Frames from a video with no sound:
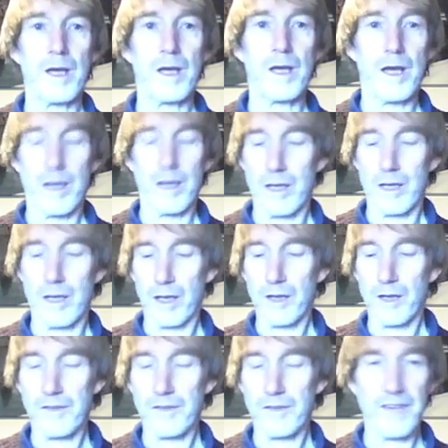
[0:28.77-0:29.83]
A lot
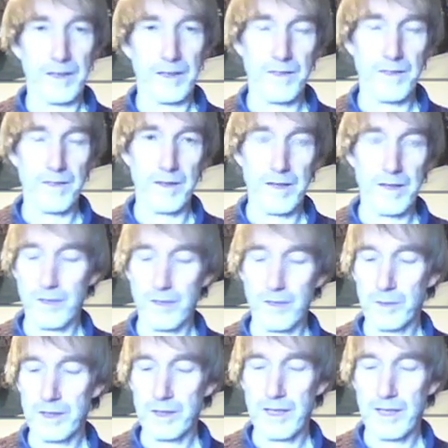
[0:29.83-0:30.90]
of text here, and we're
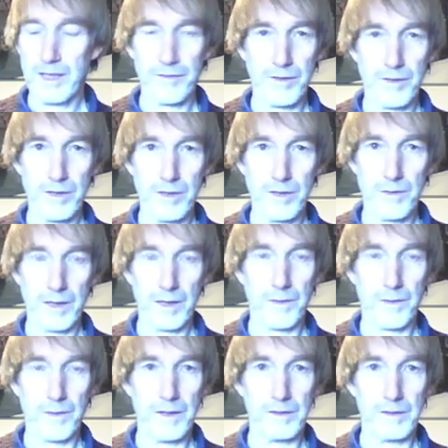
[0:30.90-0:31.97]
going to have to use
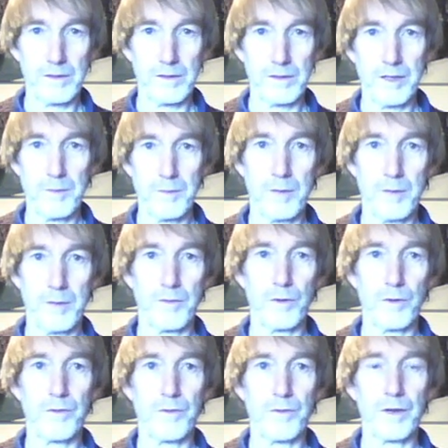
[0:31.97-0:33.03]
Excel in a moment or
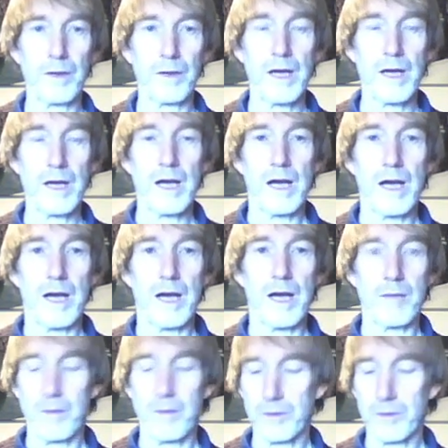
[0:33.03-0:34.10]
two.
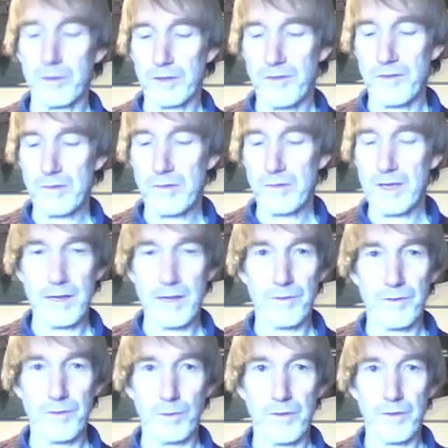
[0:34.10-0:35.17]
I'm not going to read out
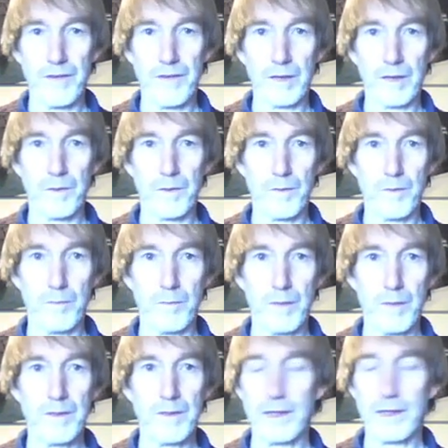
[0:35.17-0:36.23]
all the text.
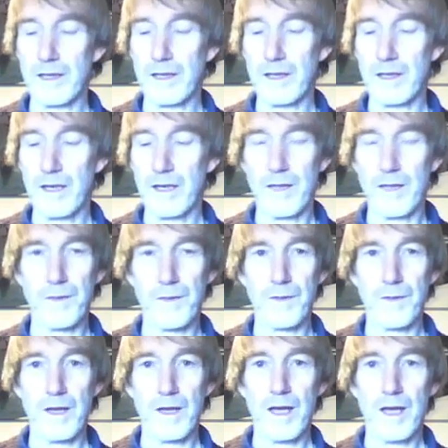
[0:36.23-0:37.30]
Basically, it's
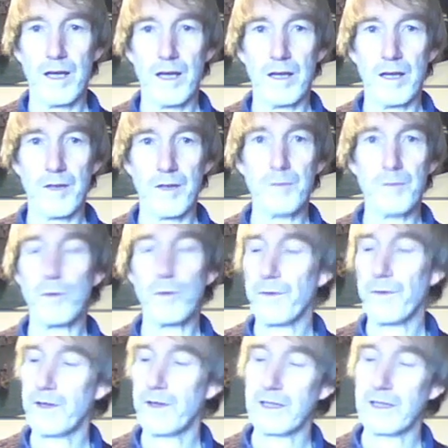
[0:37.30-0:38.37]
a small
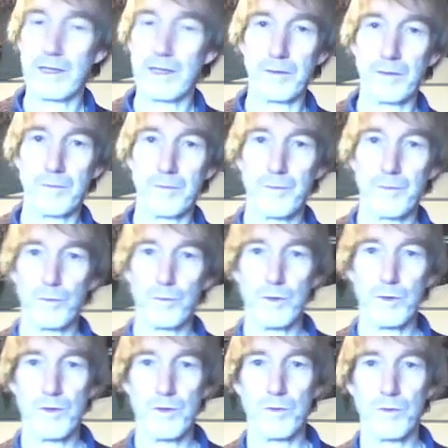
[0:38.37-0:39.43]
cyclone
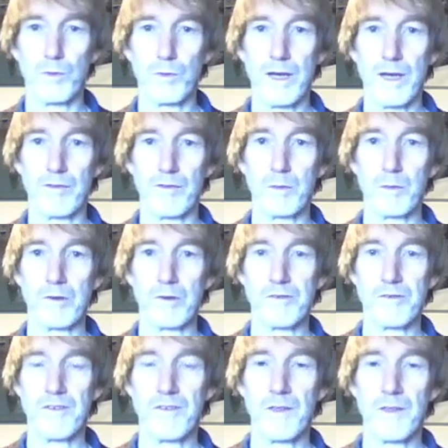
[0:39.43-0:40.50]
which we have laboratory
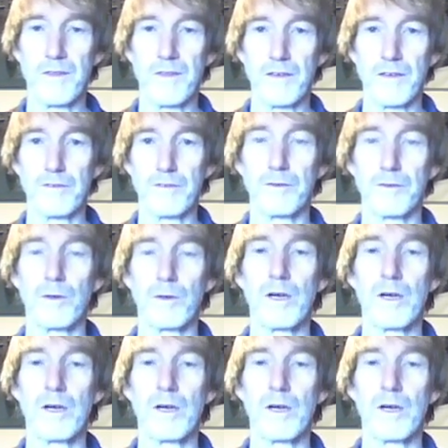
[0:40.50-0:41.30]
test data for,